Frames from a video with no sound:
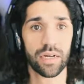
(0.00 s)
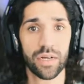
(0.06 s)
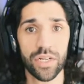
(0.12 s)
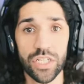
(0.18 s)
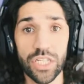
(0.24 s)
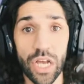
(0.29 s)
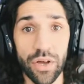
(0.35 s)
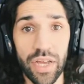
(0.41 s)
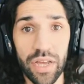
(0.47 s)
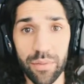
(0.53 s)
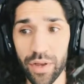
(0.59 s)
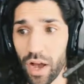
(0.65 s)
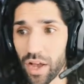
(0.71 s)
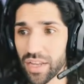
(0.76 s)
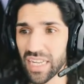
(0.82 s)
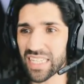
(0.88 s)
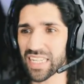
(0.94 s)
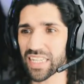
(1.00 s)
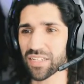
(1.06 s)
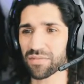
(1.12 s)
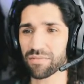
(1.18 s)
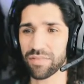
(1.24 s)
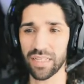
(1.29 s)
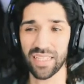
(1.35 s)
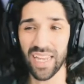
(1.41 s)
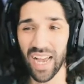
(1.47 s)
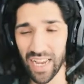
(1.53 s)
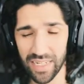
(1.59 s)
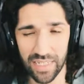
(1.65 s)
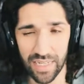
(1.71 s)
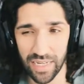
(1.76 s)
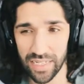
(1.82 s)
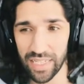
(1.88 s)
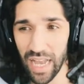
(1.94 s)
So here we are, you can see some
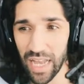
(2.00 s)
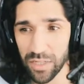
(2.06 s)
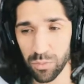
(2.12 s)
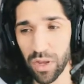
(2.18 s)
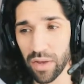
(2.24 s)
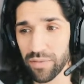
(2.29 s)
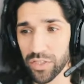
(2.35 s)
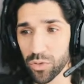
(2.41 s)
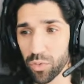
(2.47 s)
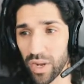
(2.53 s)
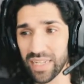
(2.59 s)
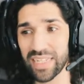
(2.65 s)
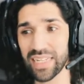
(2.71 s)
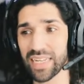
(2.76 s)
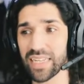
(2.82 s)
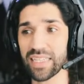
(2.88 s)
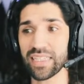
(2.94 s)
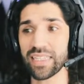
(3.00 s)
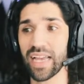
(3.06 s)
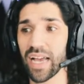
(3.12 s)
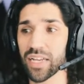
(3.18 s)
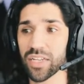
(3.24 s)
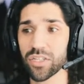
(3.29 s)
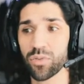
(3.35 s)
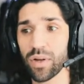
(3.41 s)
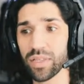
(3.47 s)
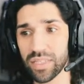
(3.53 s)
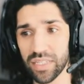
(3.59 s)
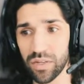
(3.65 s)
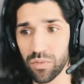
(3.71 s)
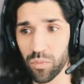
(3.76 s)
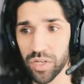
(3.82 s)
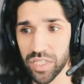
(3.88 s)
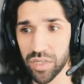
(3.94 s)
fantastic stats. We have a 20 in Dex, 20
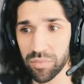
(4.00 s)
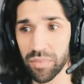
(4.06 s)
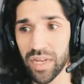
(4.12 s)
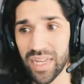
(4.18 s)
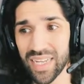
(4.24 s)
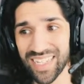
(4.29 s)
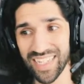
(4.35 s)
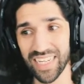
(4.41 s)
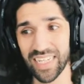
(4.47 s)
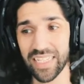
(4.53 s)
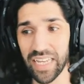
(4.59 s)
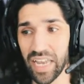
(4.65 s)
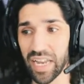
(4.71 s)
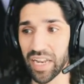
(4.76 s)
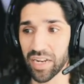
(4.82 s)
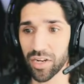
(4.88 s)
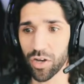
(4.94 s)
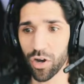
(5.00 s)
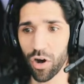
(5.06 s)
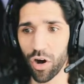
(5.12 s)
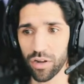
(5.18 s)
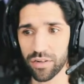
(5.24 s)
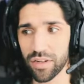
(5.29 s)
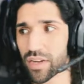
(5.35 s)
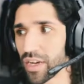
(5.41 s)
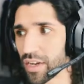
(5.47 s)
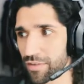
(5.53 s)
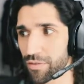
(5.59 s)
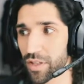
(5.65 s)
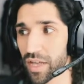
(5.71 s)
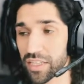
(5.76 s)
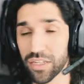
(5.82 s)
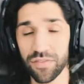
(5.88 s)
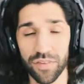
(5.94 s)
in Wisdom, 16 in Con for
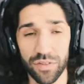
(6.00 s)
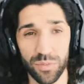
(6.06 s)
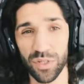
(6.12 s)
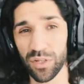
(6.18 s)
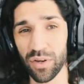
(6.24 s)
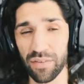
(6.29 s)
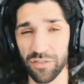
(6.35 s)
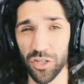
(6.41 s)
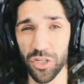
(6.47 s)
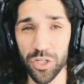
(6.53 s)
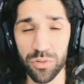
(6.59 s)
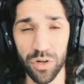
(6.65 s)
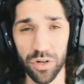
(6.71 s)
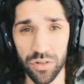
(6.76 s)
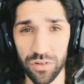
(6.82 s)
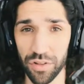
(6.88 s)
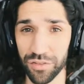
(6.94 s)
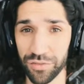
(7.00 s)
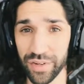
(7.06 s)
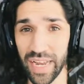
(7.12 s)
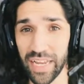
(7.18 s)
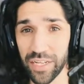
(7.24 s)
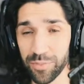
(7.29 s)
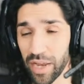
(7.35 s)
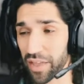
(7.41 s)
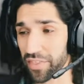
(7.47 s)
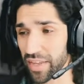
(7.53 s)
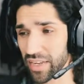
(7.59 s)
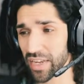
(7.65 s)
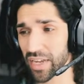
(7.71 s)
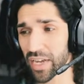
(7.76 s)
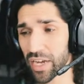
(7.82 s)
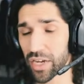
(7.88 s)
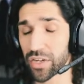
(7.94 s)
that toughness. We do have 203 HP. I think
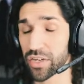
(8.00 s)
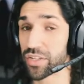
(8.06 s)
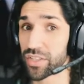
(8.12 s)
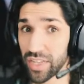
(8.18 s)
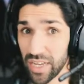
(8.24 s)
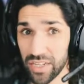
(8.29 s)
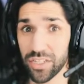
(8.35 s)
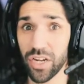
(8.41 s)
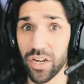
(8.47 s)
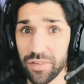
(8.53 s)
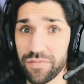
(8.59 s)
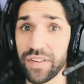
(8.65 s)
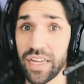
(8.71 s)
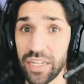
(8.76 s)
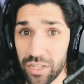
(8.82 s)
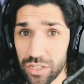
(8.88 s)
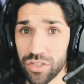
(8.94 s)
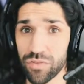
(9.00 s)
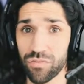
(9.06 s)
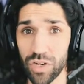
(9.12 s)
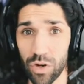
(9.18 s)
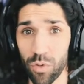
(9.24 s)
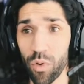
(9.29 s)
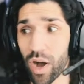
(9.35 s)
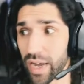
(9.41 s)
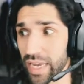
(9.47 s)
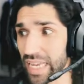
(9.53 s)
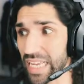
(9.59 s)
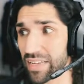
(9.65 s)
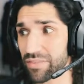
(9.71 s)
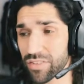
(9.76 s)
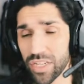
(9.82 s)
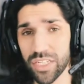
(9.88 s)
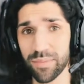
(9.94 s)
that tough feat does some real work. It
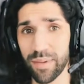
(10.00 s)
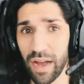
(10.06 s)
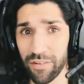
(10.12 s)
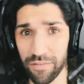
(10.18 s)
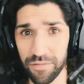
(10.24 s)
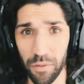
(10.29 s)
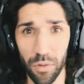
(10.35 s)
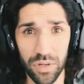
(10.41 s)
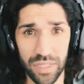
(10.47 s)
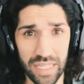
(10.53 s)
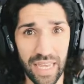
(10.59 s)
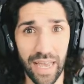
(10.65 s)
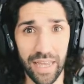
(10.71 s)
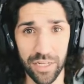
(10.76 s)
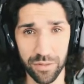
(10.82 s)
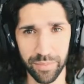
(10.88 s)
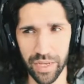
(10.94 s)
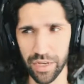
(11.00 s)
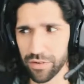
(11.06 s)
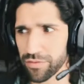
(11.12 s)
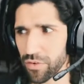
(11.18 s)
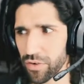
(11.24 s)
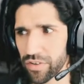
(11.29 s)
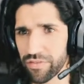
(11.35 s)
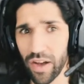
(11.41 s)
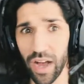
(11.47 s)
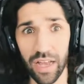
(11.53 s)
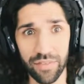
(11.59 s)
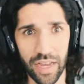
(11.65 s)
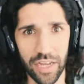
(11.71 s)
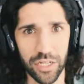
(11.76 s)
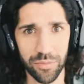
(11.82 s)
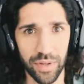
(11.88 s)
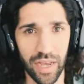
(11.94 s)
gives us about 40 HP or 45
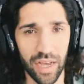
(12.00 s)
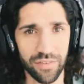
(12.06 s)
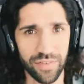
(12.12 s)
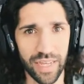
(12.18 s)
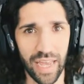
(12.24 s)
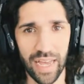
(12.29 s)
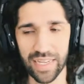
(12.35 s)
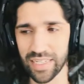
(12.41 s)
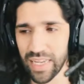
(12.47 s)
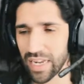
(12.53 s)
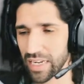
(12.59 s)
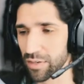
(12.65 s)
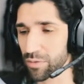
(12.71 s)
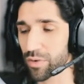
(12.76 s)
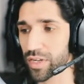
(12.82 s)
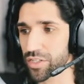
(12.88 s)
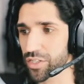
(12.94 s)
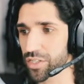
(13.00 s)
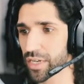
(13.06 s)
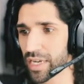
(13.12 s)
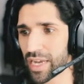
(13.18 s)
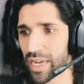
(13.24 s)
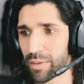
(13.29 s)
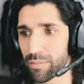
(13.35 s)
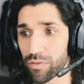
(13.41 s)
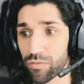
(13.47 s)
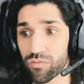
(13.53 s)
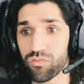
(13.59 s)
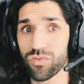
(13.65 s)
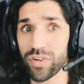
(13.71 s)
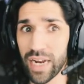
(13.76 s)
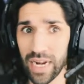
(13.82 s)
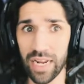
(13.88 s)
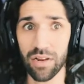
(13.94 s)
HP, I forget exactly which, but
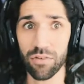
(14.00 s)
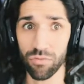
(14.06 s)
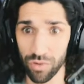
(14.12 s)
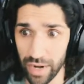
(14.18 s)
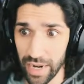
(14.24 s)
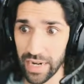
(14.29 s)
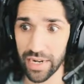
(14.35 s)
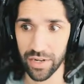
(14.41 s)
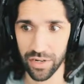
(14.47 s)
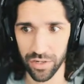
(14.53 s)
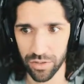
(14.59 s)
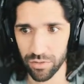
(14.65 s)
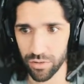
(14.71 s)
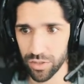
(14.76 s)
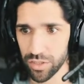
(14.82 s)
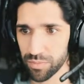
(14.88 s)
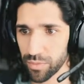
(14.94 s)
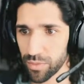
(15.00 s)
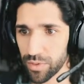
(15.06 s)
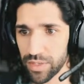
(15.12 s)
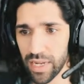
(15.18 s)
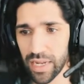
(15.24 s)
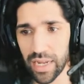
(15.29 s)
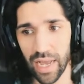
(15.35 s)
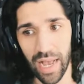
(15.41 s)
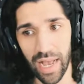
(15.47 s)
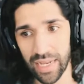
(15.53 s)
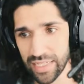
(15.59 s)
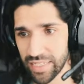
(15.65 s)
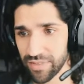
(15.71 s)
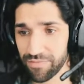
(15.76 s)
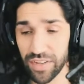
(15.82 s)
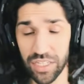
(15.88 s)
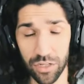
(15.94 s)
really, really good across the board. Our
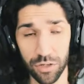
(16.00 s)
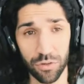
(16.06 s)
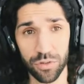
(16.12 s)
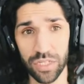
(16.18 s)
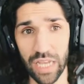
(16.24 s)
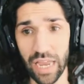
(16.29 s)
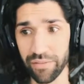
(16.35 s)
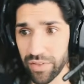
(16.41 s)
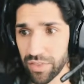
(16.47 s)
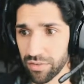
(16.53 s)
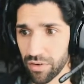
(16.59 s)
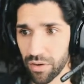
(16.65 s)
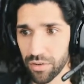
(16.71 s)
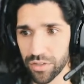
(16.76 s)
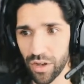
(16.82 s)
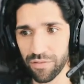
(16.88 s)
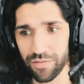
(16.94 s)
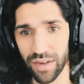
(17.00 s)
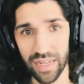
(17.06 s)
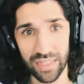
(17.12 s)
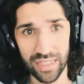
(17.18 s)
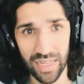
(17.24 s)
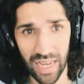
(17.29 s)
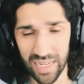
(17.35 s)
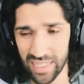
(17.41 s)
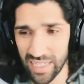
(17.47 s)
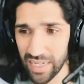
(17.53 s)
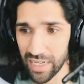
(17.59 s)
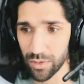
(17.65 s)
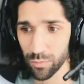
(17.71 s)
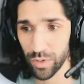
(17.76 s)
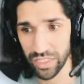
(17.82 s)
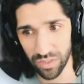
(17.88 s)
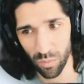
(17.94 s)
physical saving throws are fantastic, our
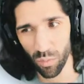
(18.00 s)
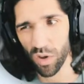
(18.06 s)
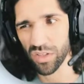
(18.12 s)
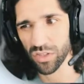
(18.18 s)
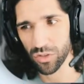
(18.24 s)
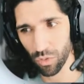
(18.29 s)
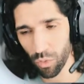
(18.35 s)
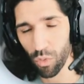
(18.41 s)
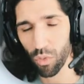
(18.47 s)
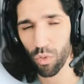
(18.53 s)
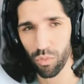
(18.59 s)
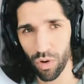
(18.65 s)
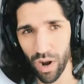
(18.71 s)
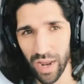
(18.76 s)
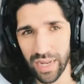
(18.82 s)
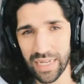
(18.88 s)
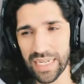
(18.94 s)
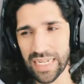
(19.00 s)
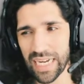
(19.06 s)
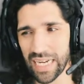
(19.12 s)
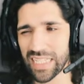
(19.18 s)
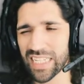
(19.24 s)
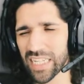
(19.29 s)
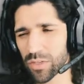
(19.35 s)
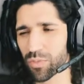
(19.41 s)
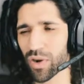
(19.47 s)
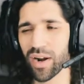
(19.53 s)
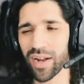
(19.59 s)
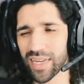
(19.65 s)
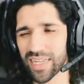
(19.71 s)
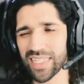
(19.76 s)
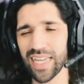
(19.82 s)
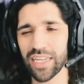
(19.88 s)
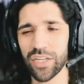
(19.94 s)
Wisdom one's alright. And this is where I
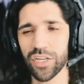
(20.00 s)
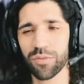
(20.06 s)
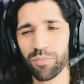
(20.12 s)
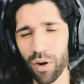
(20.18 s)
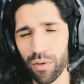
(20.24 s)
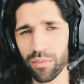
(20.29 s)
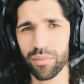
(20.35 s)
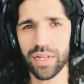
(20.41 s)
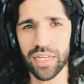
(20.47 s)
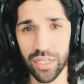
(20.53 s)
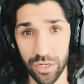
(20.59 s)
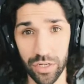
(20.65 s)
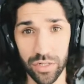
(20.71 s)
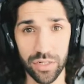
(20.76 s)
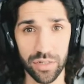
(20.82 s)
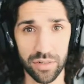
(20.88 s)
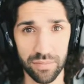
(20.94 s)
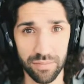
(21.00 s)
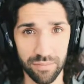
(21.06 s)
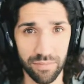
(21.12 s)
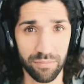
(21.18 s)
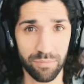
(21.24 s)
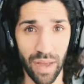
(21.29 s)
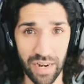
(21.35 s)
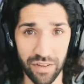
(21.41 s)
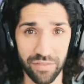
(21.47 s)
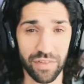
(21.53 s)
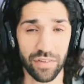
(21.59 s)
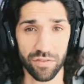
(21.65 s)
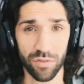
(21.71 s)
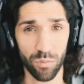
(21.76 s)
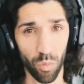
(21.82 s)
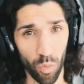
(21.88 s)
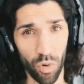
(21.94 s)
could say you probably could benefit
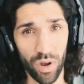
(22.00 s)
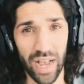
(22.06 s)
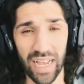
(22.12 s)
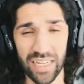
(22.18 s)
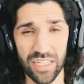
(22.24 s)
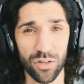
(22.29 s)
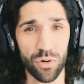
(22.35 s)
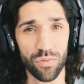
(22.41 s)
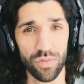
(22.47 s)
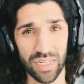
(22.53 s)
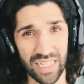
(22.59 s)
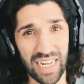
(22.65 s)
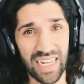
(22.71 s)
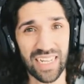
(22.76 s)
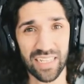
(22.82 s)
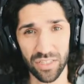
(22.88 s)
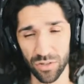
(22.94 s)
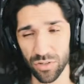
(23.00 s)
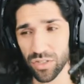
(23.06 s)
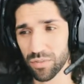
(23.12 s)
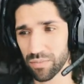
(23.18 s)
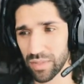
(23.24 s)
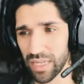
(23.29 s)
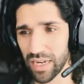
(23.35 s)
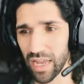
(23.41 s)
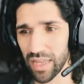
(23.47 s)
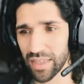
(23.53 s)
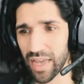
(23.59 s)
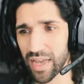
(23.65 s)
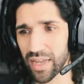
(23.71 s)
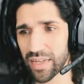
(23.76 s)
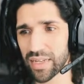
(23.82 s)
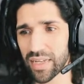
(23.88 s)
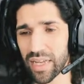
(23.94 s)
from Warcaster or Resilient or something like
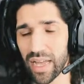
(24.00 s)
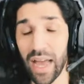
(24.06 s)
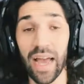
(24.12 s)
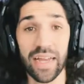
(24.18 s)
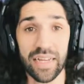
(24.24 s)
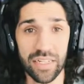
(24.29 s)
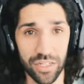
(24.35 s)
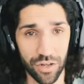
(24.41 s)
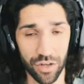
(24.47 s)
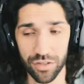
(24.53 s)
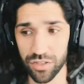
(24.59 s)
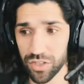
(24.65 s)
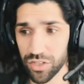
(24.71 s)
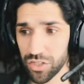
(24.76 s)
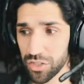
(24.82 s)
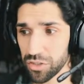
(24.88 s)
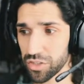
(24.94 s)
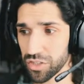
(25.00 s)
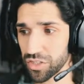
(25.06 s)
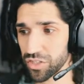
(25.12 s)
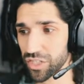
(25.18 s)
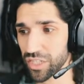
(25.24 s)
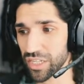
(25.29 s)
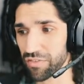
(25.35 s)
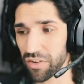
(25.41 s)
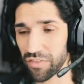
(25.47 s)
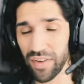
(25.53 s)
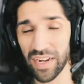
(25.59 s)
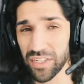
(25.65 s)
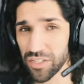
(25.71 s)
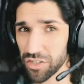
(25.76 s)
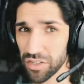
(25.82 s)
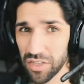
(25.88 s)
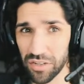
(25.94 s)
that into Constitution, just to give you
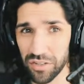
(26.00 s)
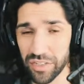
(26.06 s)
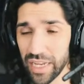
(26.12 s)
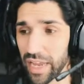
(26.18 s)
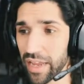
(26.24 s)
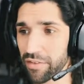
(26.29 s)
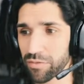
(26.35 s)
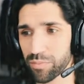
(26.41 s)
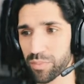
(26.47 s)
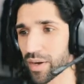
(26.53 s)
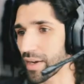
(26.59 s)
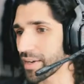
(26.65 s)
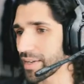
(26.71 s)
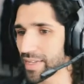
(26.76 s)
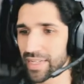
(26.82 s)
advantage on those saves, but